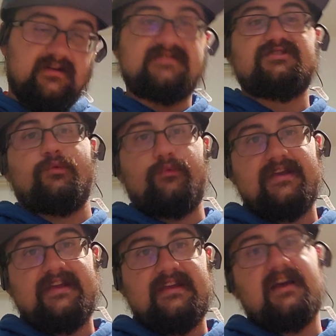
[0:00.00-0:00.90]
It's
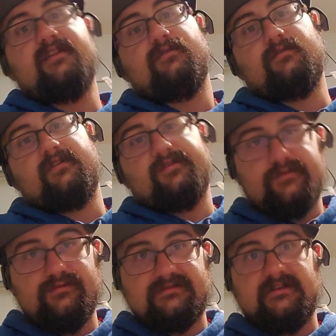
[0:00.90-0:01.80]
green. I don't want to
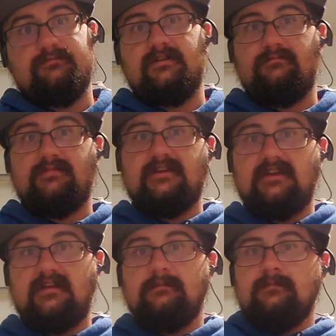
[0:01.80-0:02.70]
lose it, but it
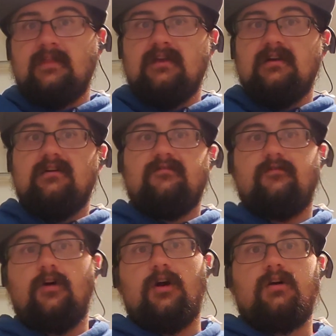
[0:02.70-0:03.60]
being
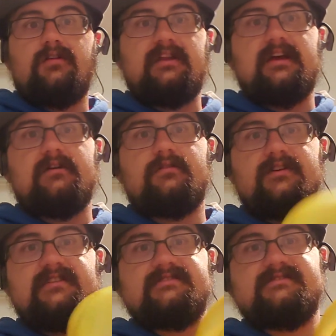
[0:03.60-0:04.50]
fall now,
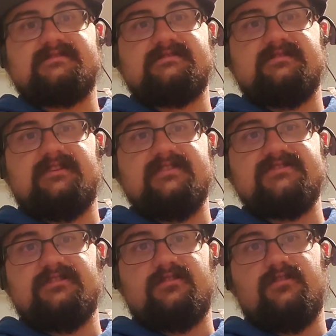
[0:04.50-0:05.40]
it's
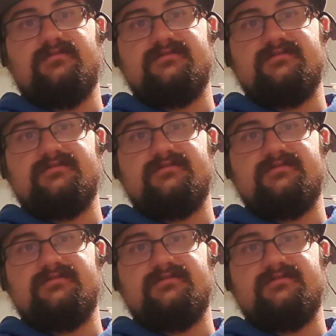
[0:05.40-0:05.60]
easier to lose